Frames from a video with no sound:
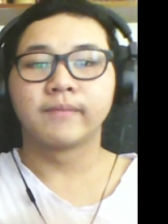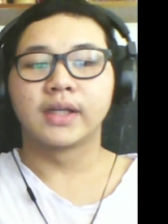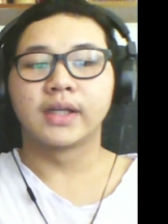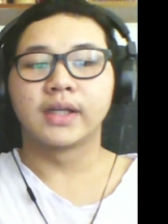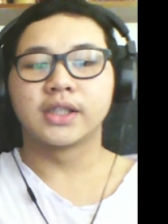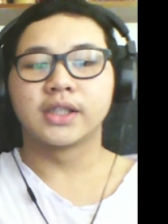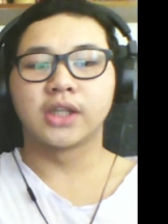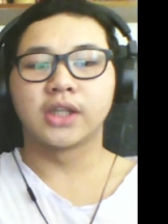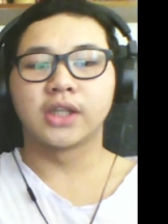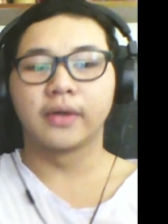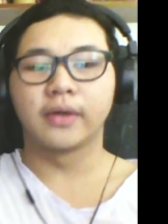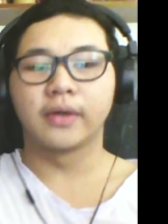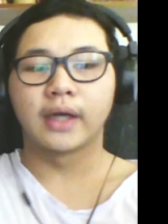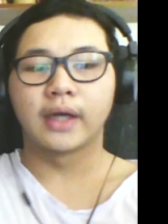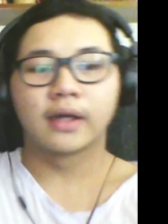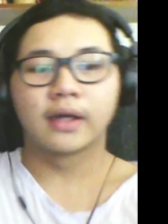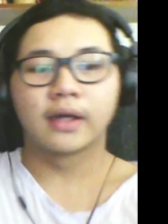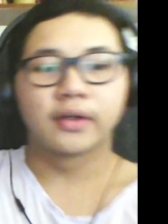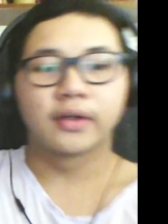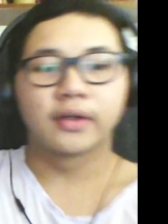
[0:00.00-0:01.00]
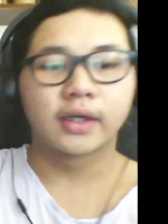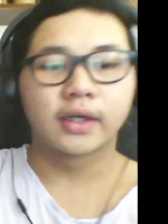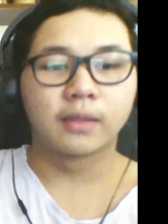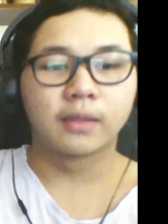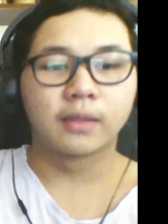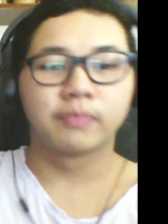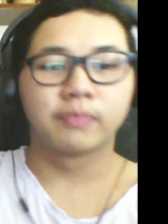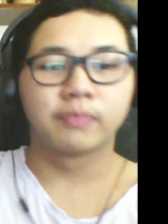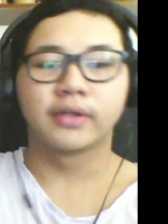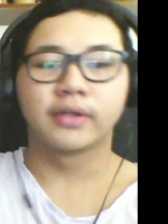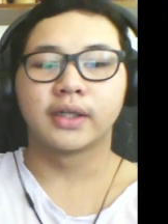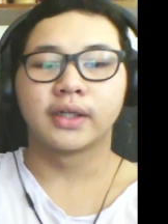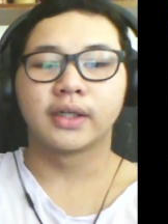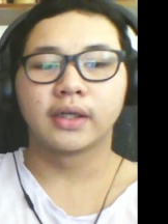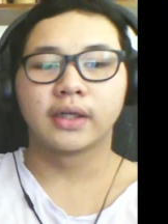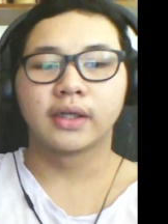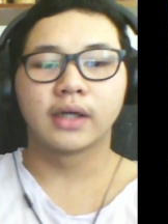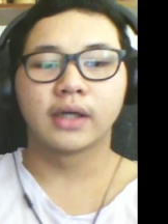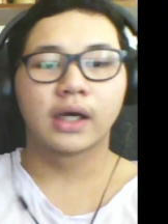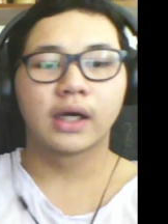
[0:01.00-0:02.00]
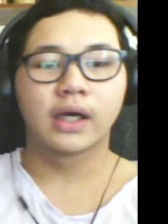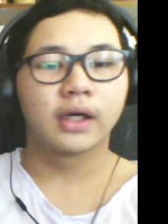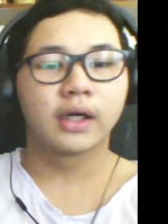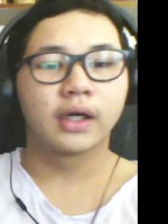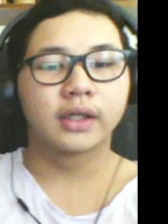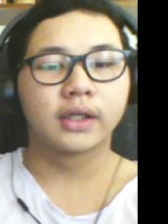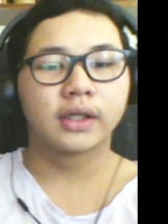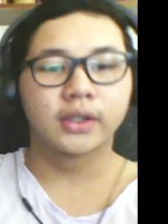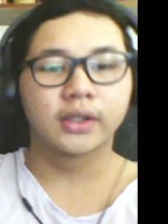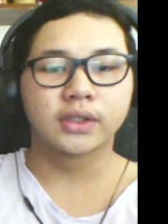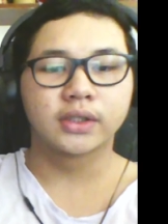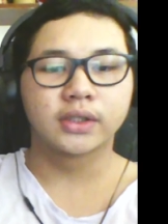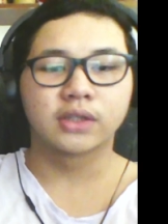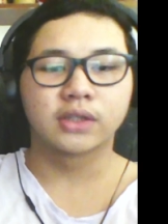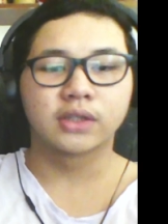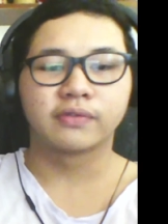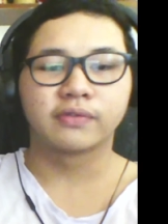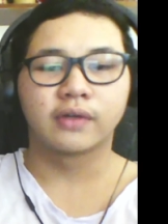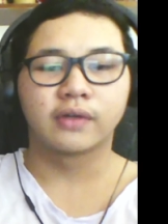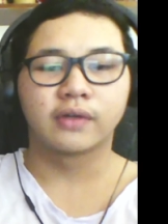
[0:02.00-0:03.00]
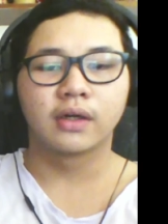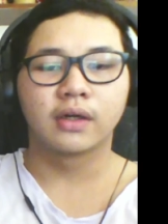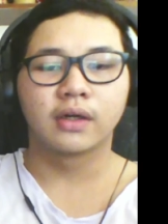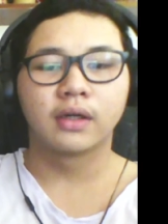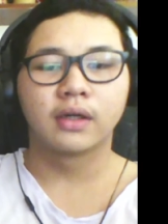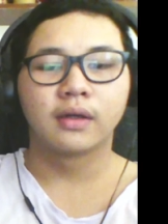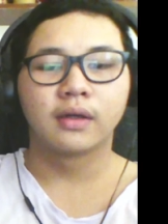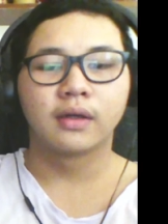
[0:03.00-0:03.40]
So yeah, looking pretty uh, good so far.